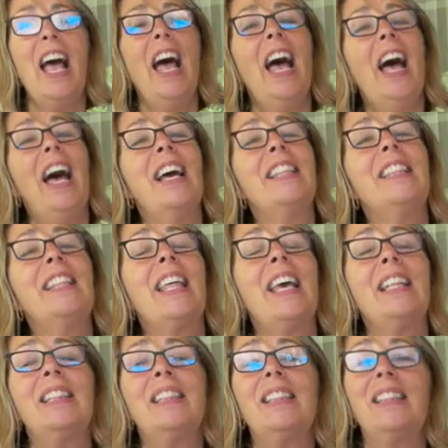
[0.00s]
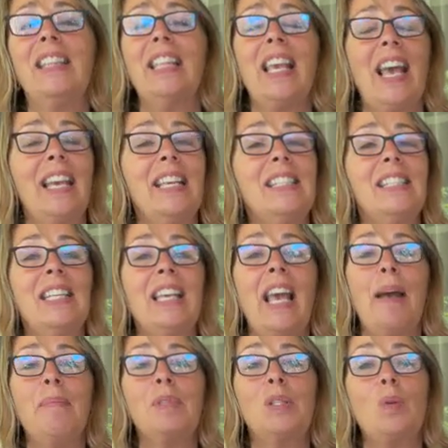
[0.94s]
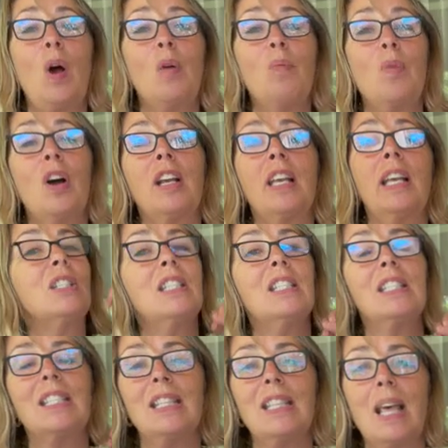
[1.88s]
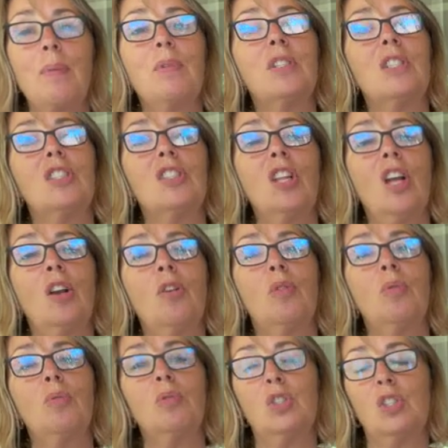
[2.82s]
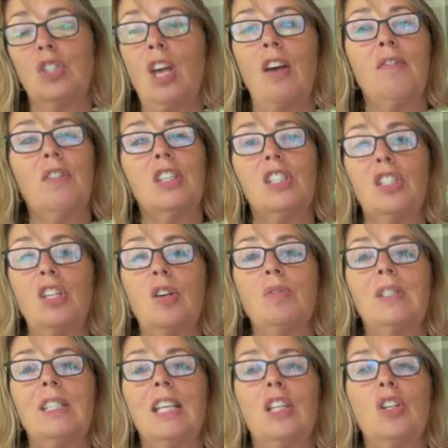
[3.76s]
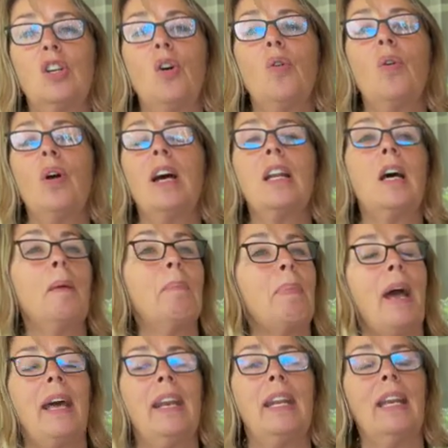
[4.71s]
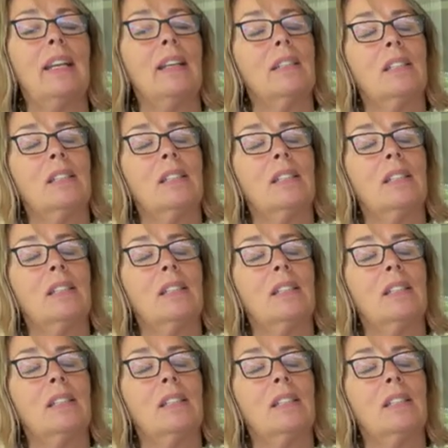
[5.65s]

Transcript: And then the ATMs weren't working and there was no service, no signal, and I panicked.